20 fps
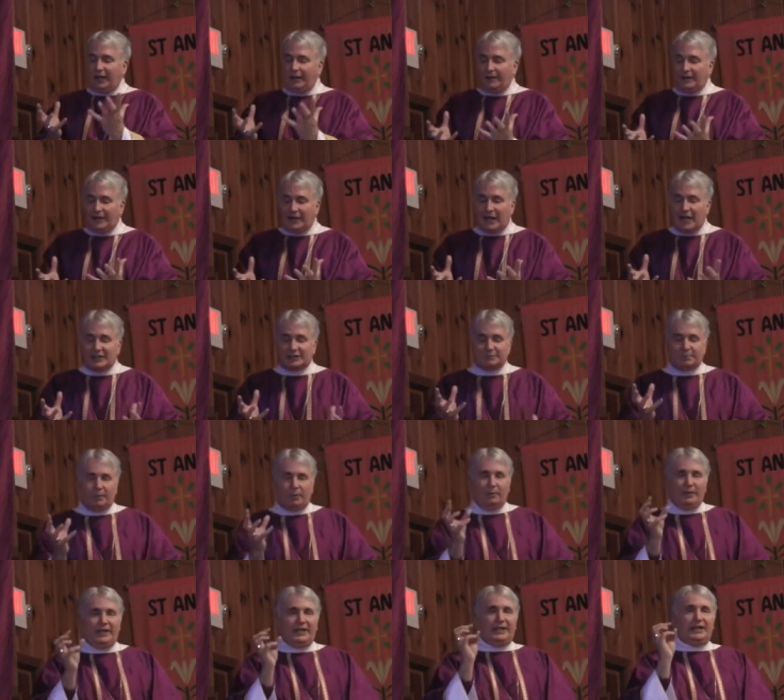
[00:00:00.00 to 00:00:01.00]
in the
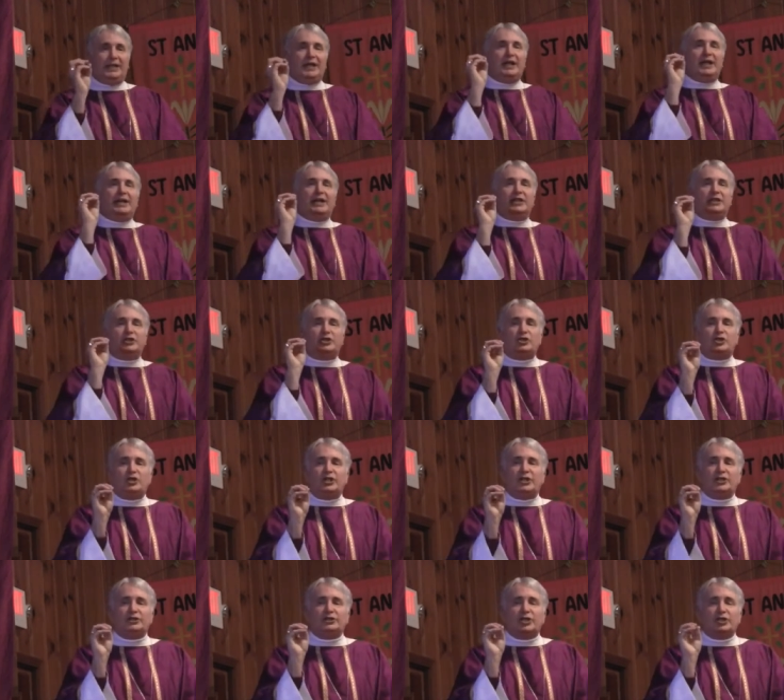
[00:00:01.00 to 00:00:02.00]
gospel reading, is
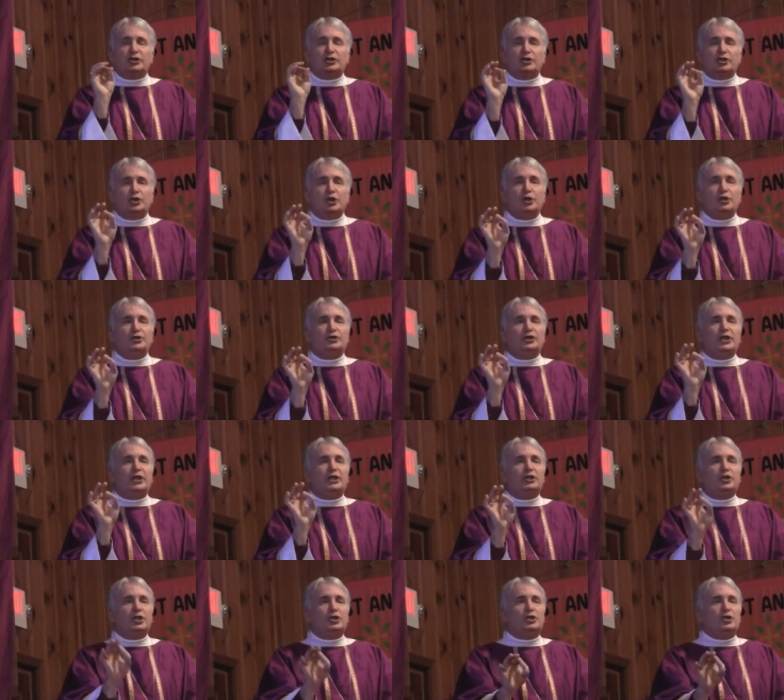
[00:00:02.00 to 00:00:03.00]
Jesus
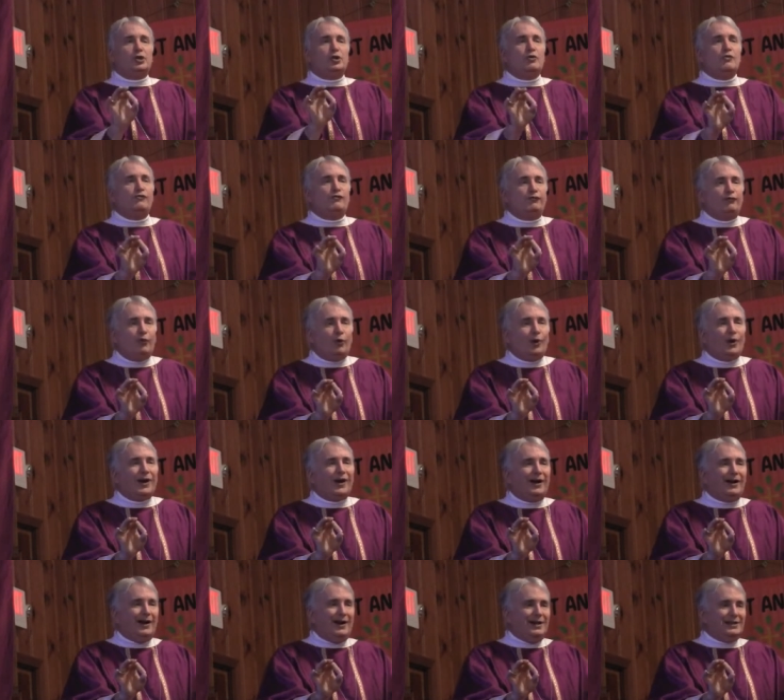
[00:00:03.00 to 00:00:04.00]
choosing to do
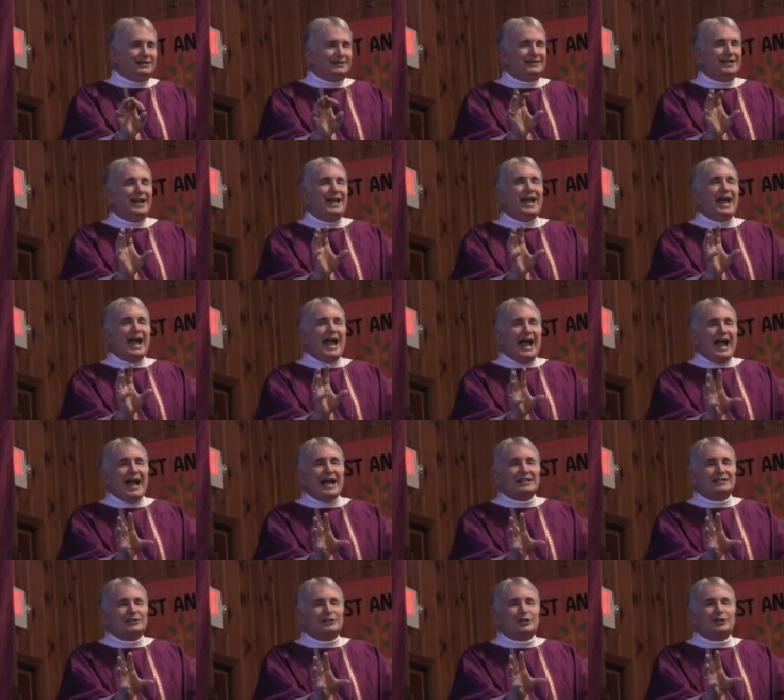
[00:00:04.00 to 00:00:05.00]
for us
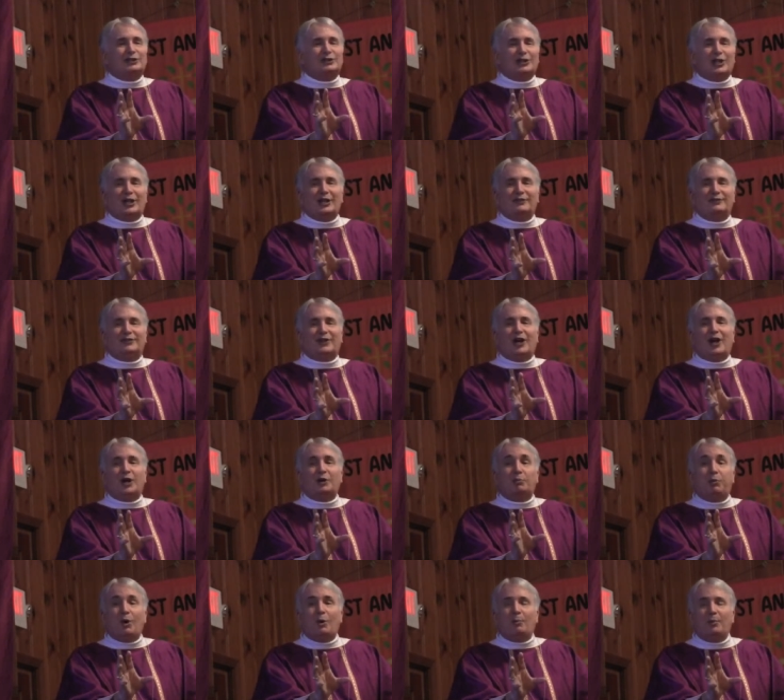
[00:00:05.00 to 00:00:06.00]
as the Son of
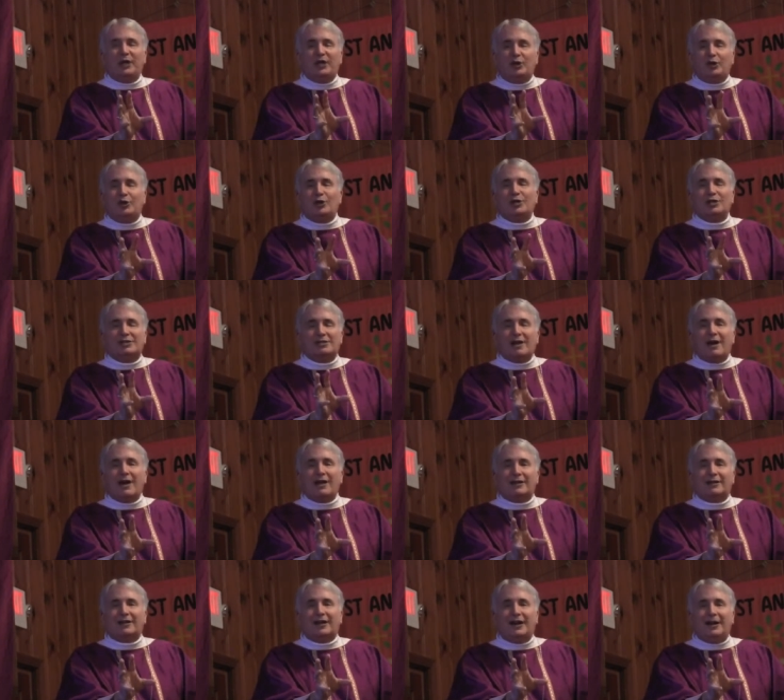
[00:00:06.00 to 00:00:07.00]
God what we could
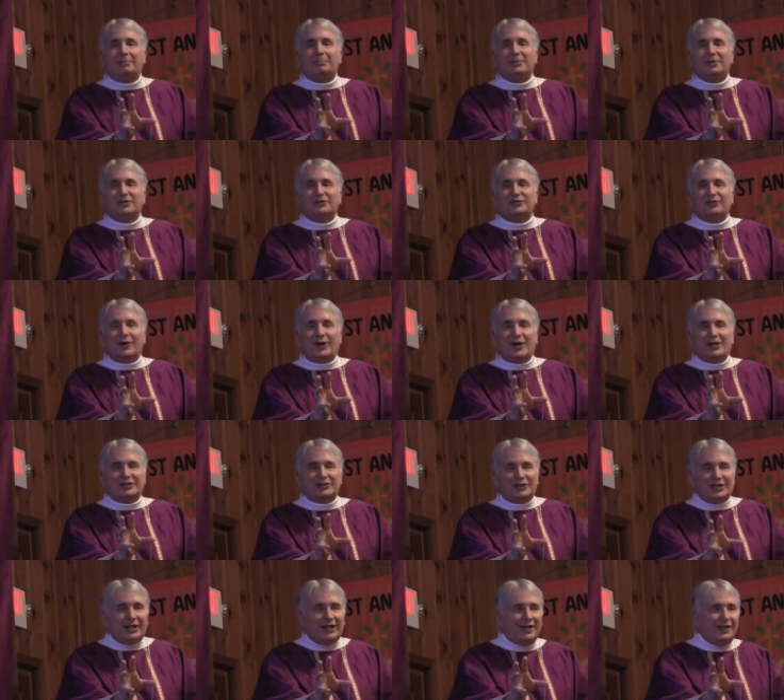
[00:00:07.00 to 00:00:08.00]
not accomplish for
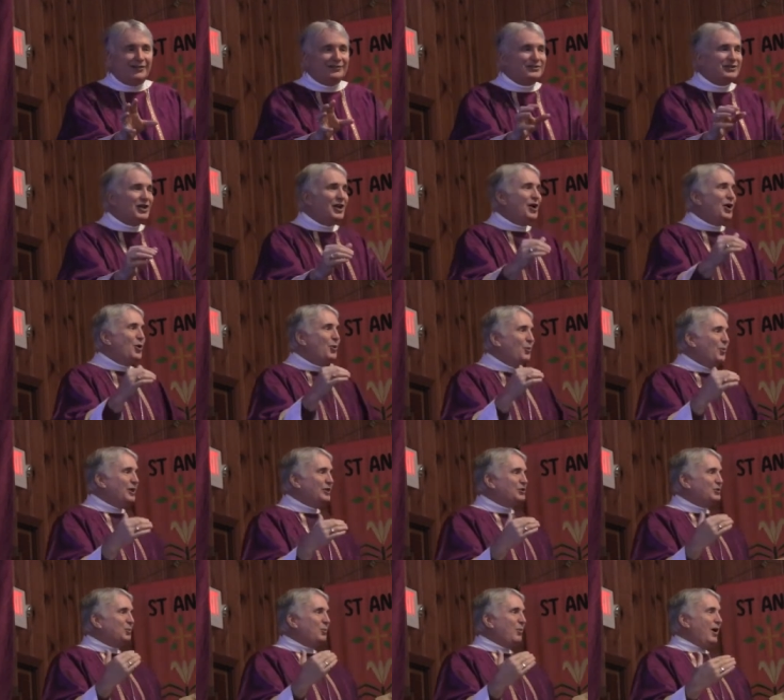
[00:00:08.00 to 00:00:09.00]
ourselves,
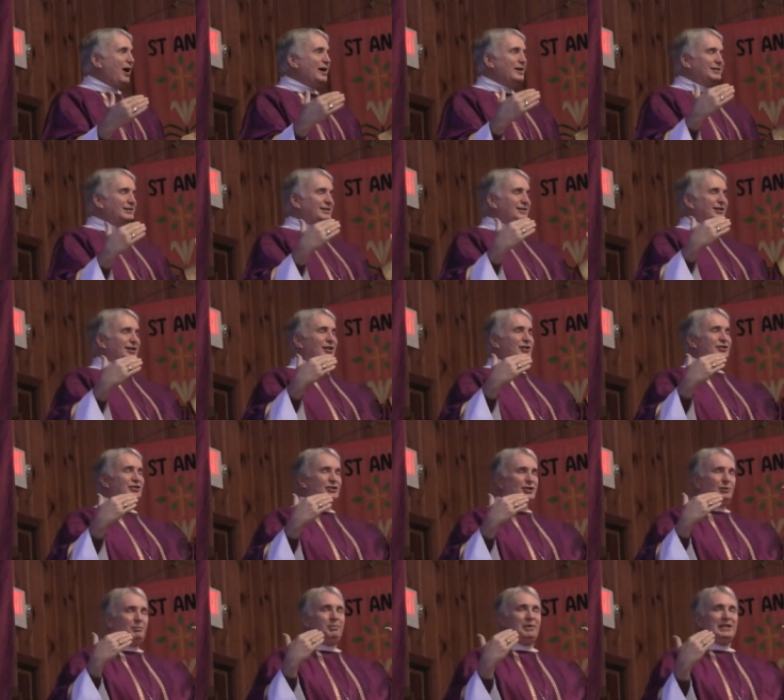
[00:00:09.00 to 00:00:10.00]
which was
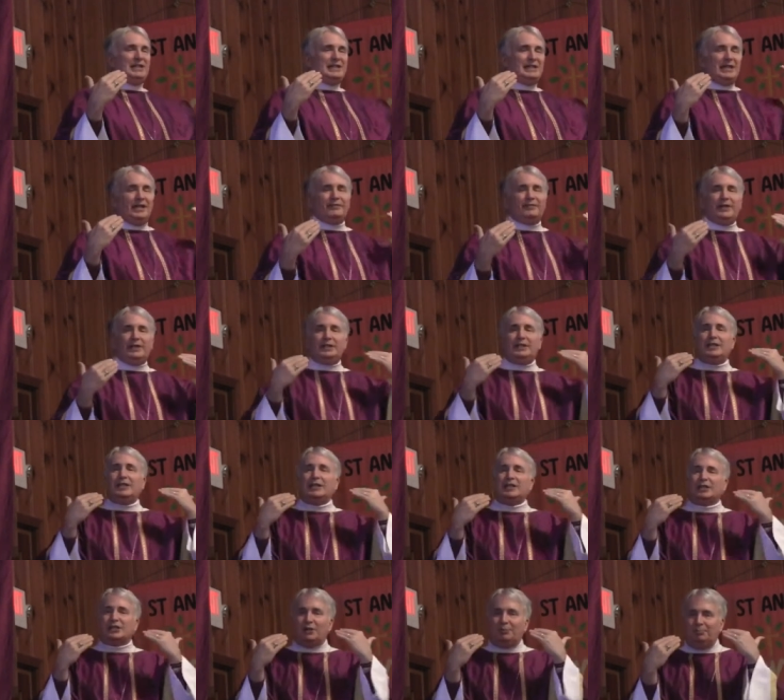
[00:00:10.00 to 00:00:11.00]
to be given
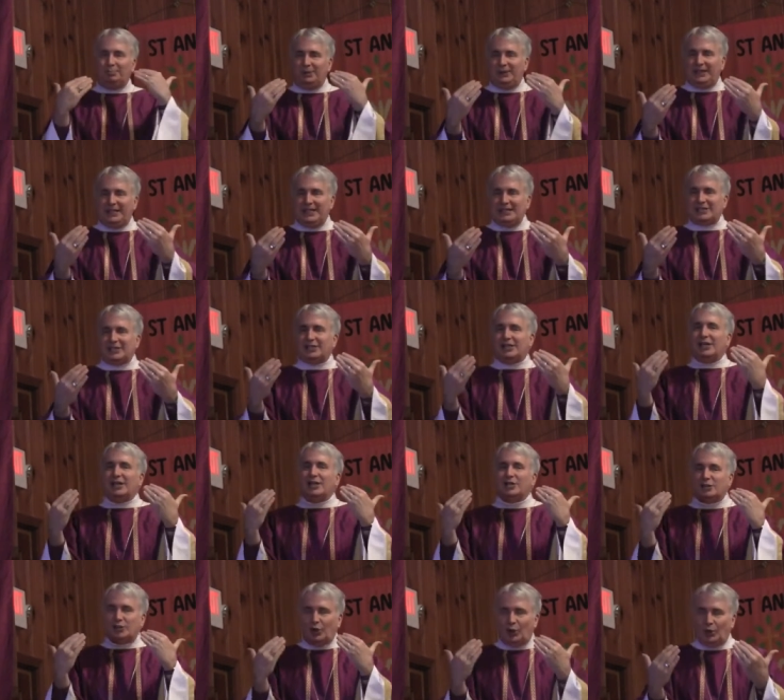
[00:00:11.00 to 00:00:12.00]
complete,
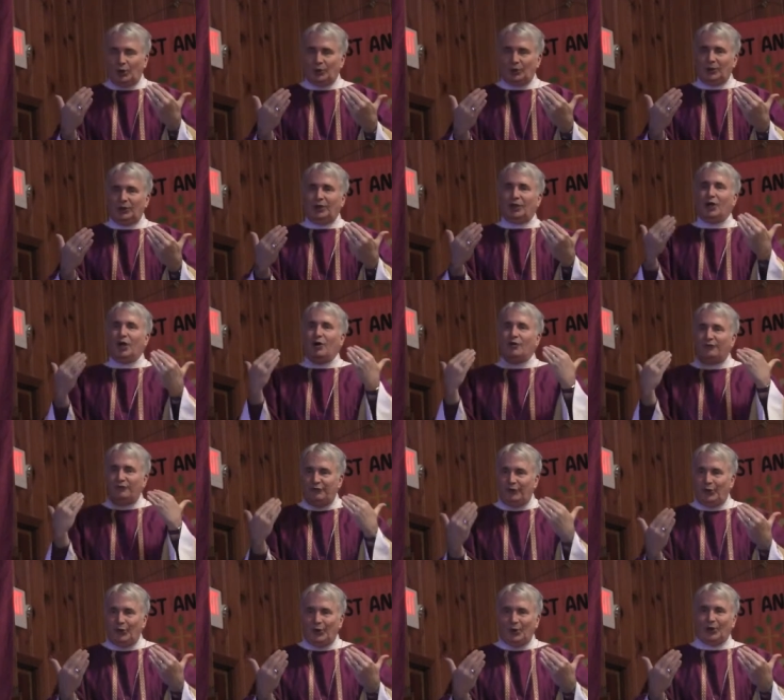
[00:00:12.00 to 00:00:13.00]
total,
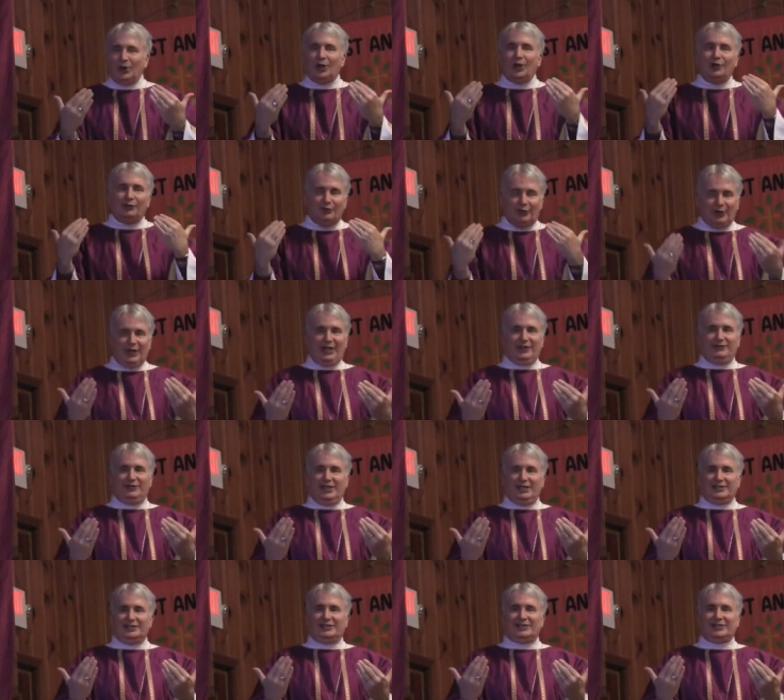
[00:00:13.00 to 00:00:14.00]
full
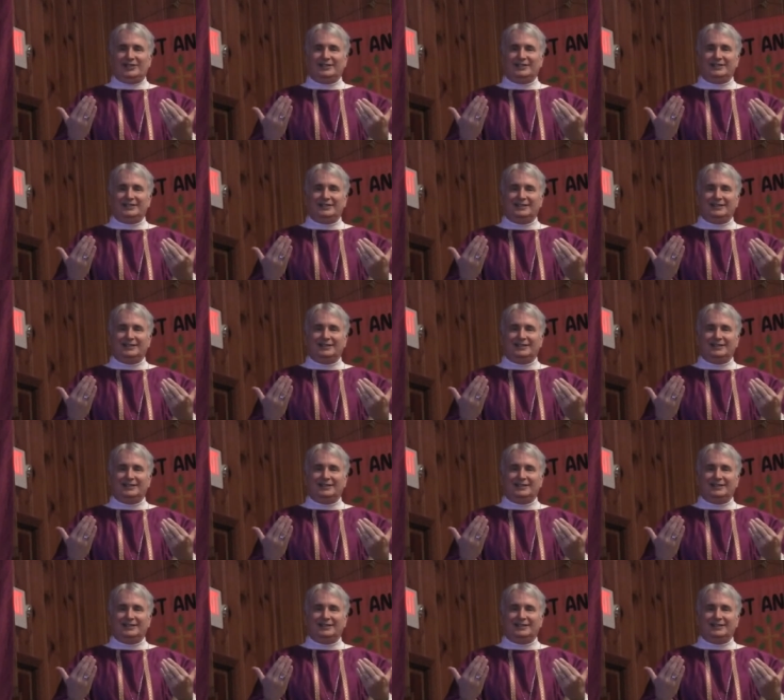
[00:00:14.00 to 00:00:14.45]
forgiveness.